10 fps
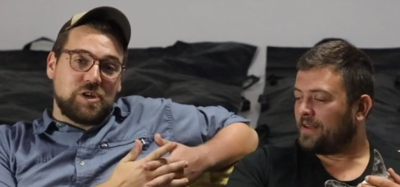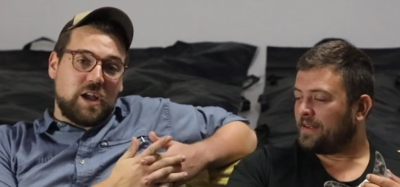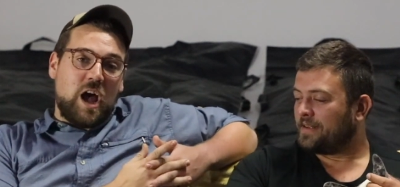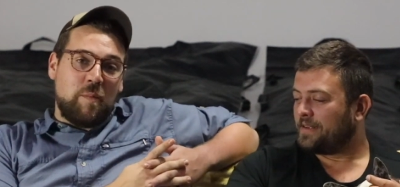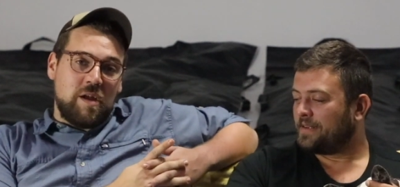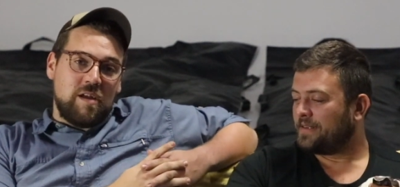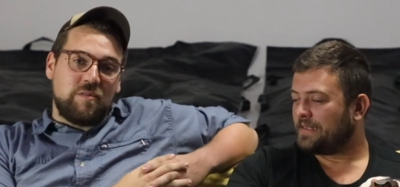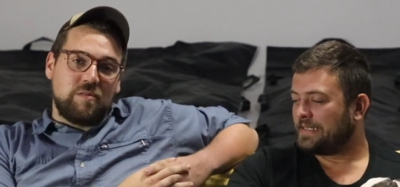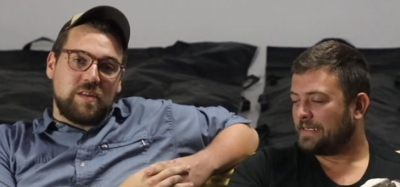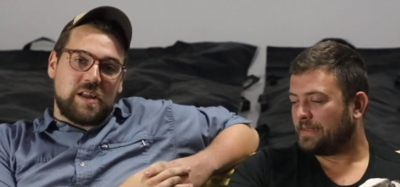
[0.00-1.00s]
Speaker 1: should comment
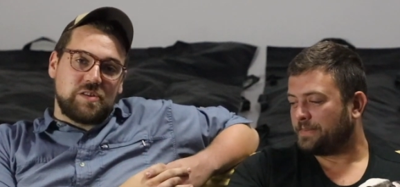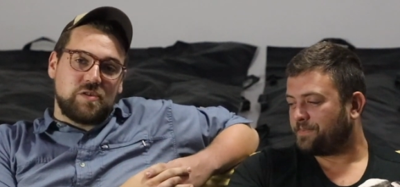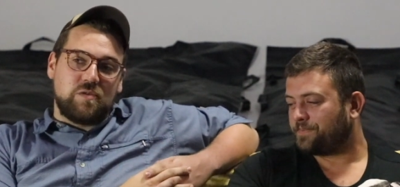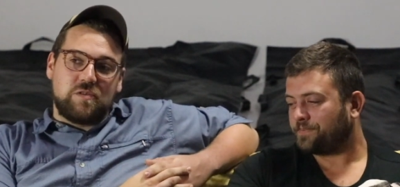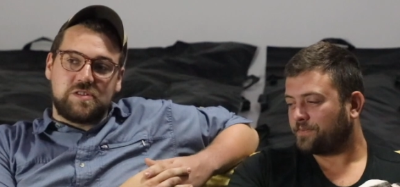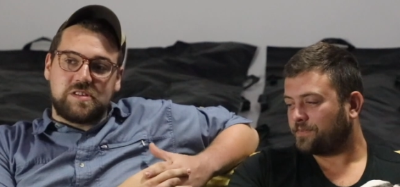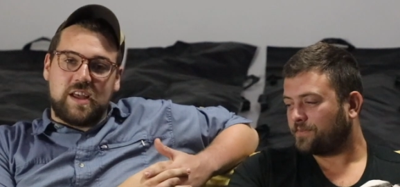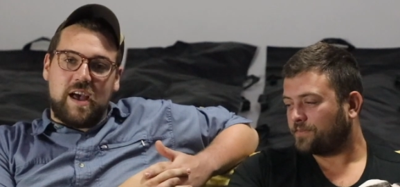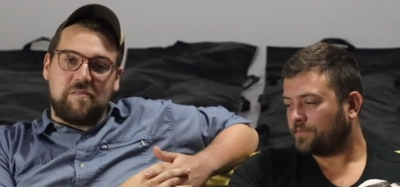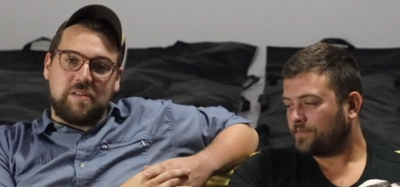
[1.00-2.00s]
if you think it's cool just
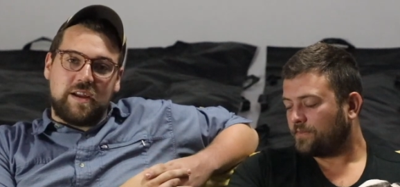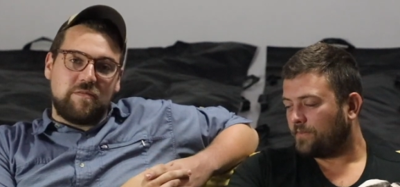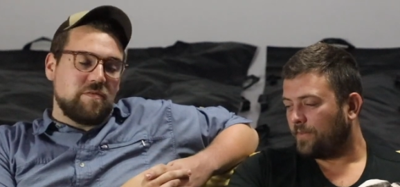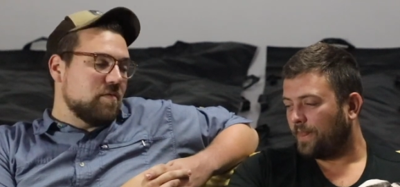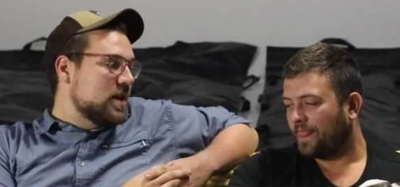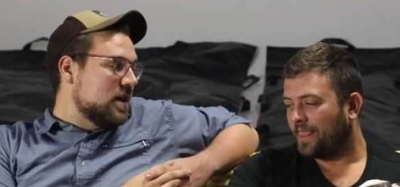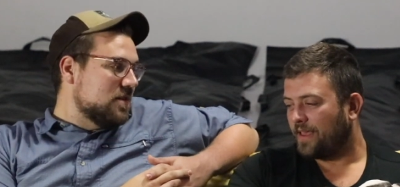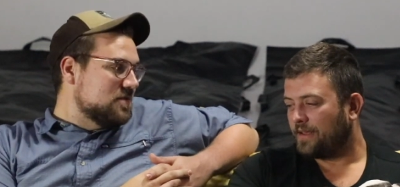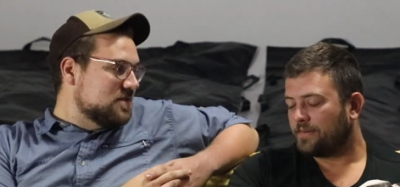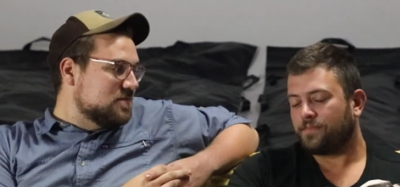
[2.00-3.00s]
to have like
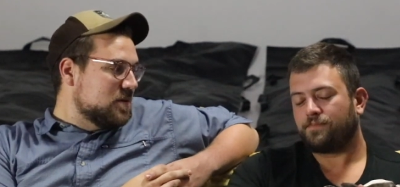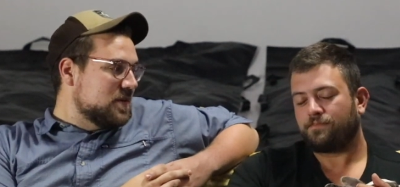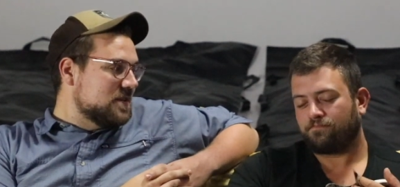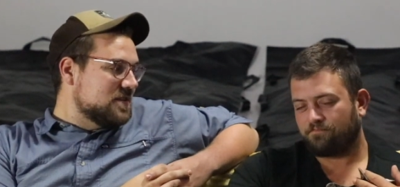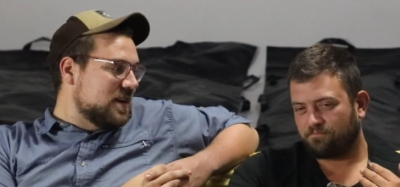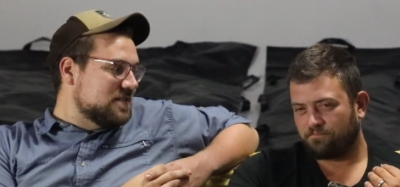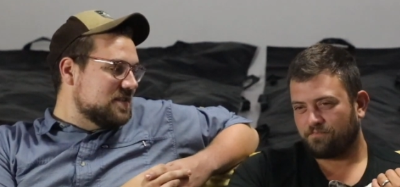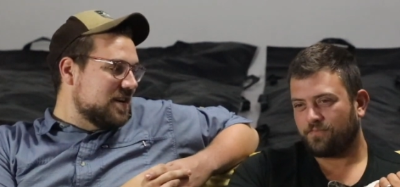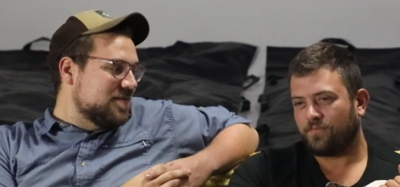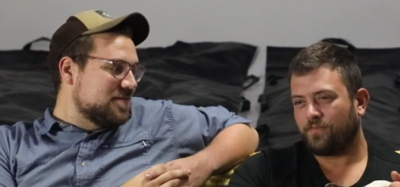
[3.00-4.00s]
videos where we discuss
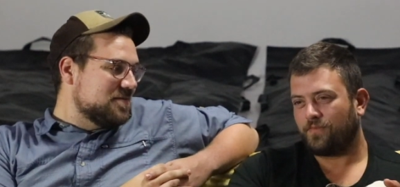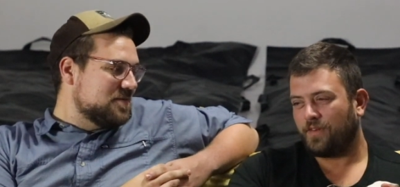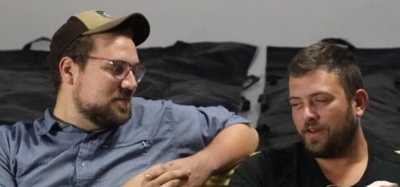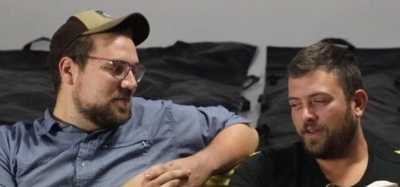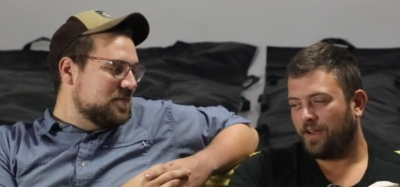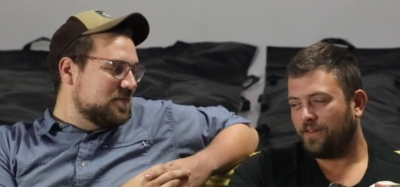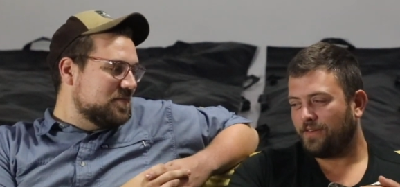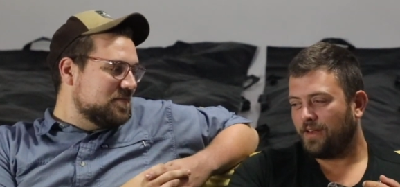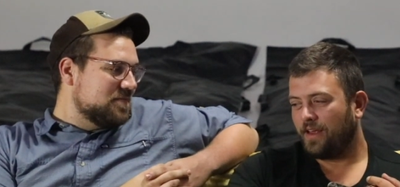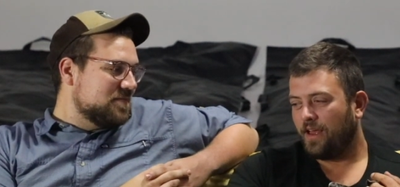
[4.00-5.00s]
stuff. There you
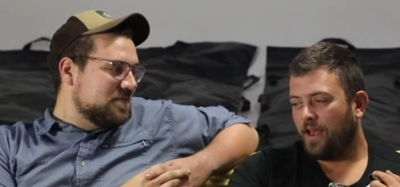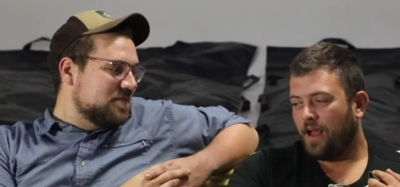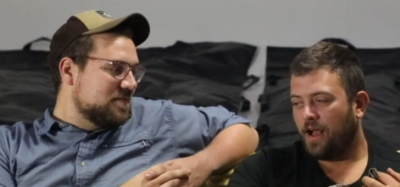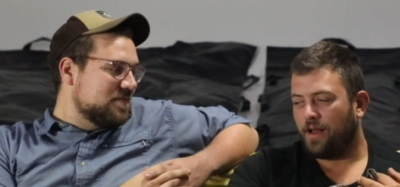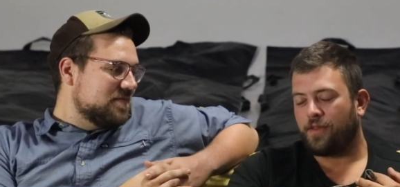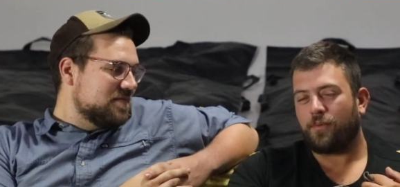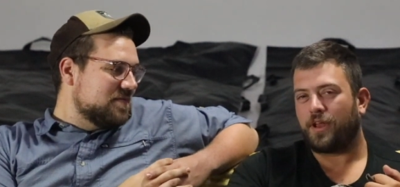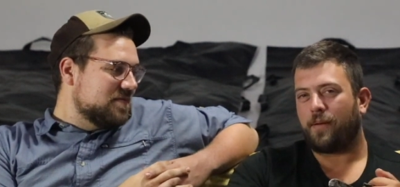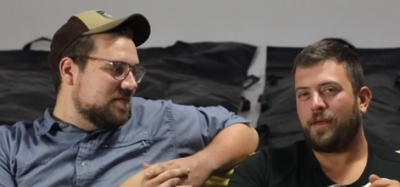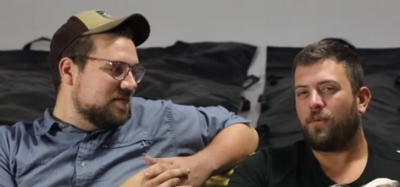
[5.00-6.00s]
go. Uh, there will
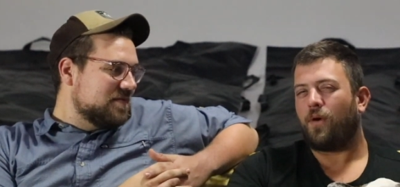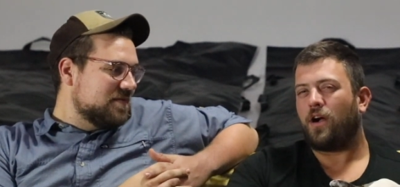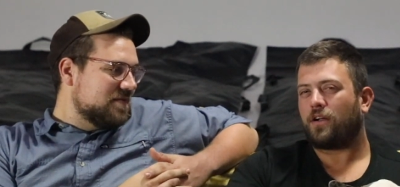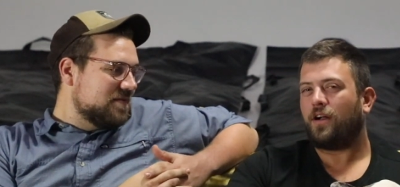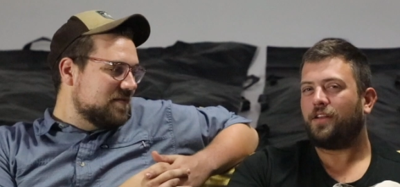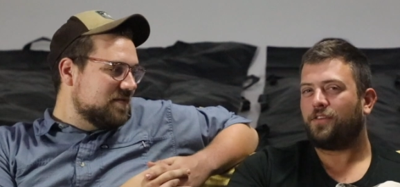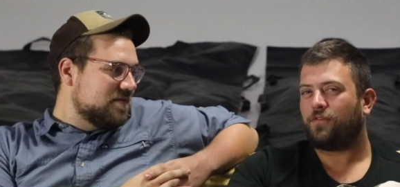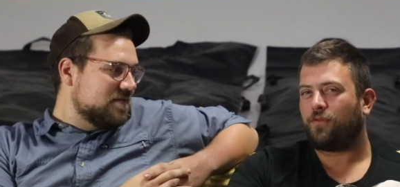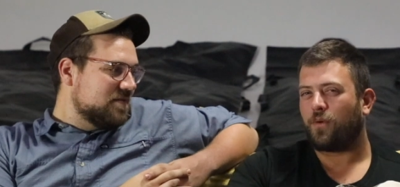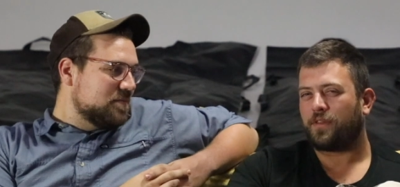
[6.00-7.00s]
not
Speaker 2: be
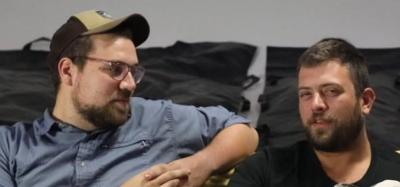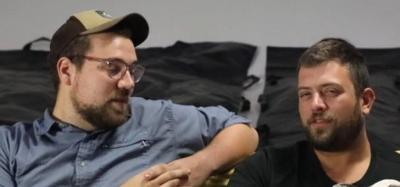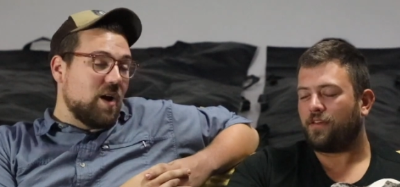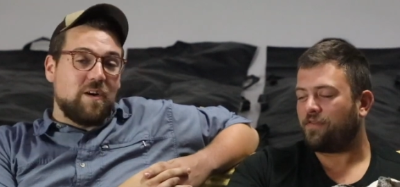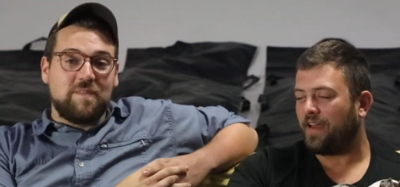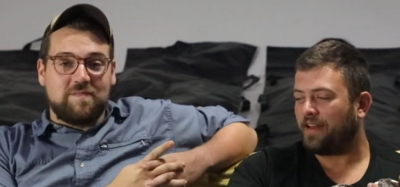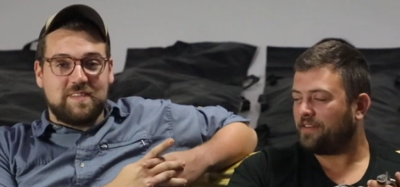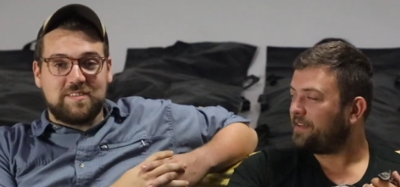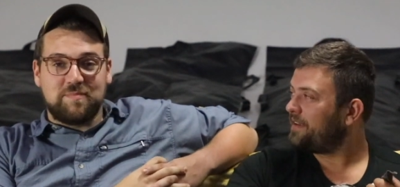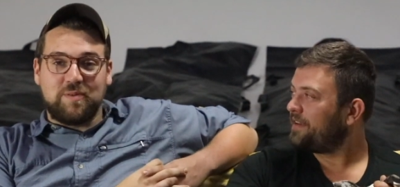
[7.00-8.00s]
walk-ons for this
Speaker 1: oh,
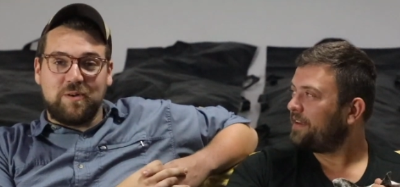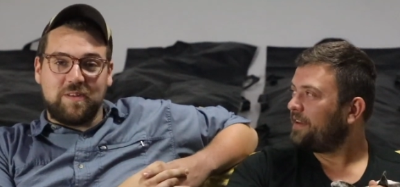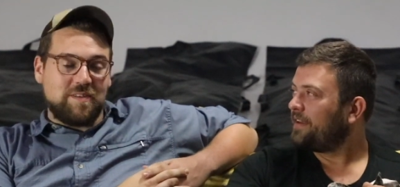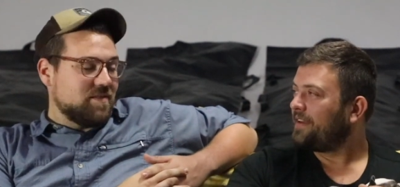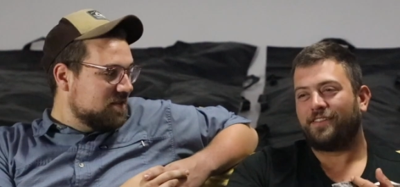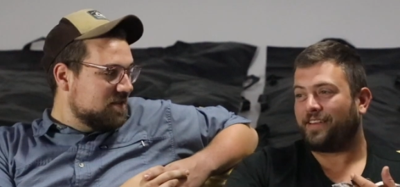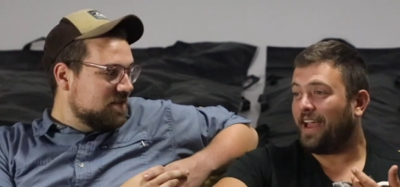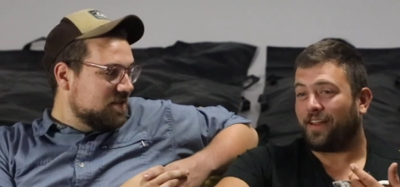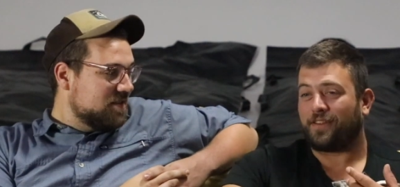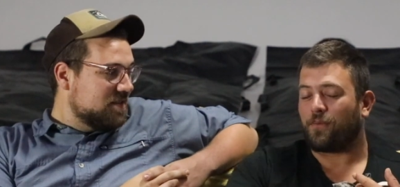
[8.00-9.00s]
event. That's important.
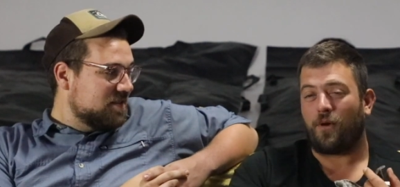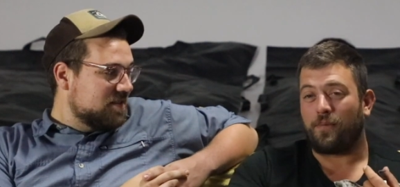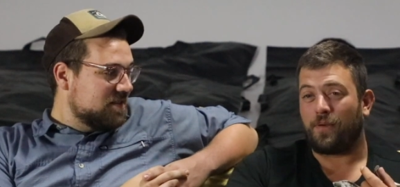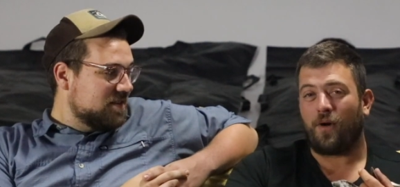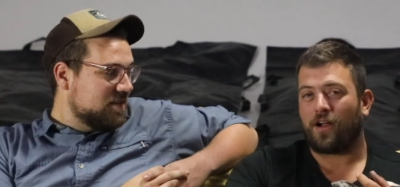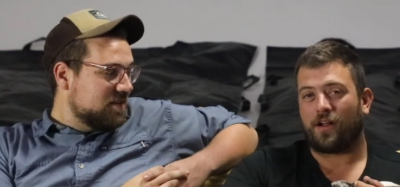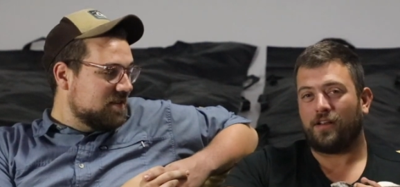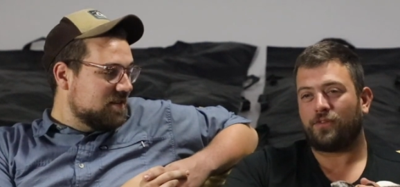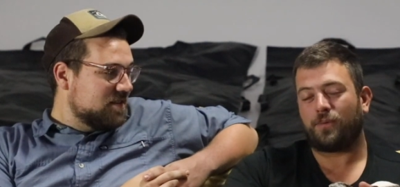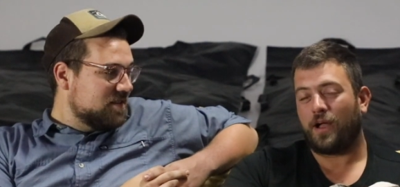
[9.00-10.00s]
Speaker 2: Yeah, there won't be
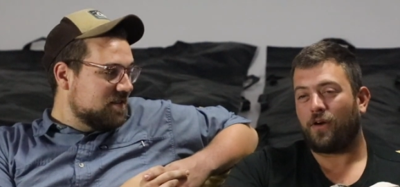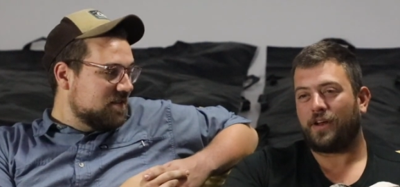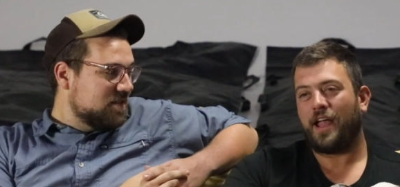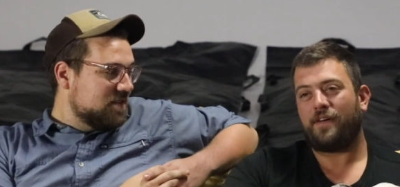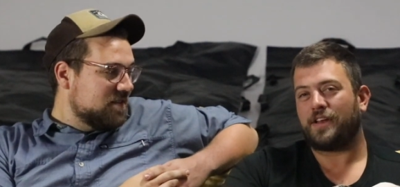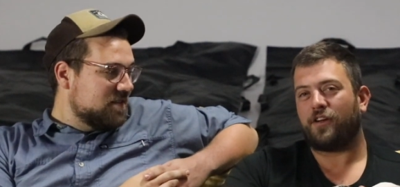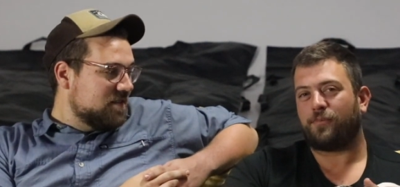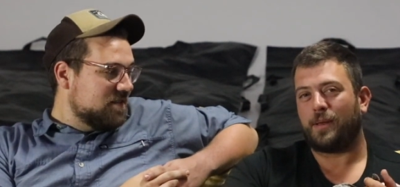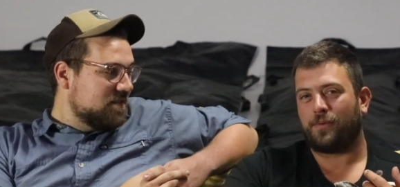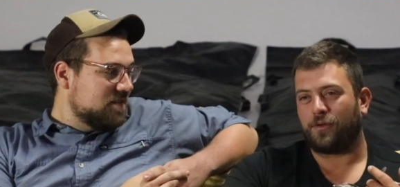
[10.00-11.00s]
walk-ons. We already have
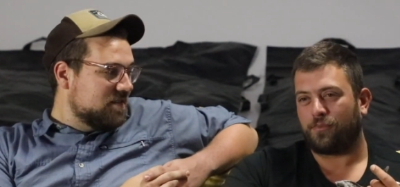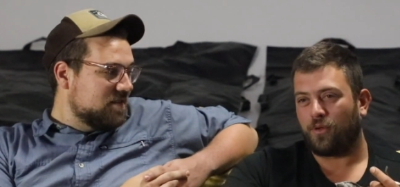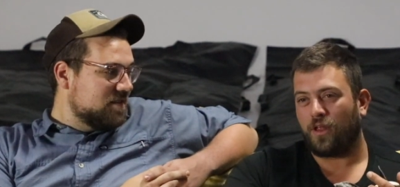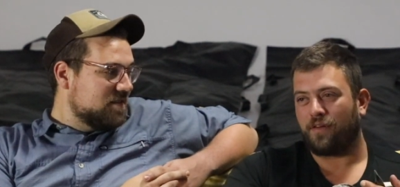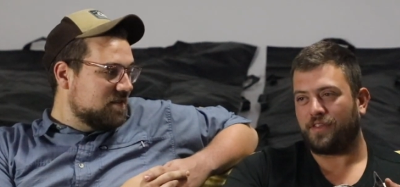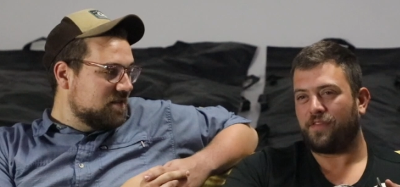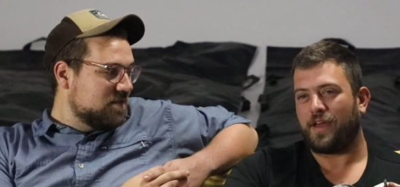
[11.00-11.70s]
enough people to pull off the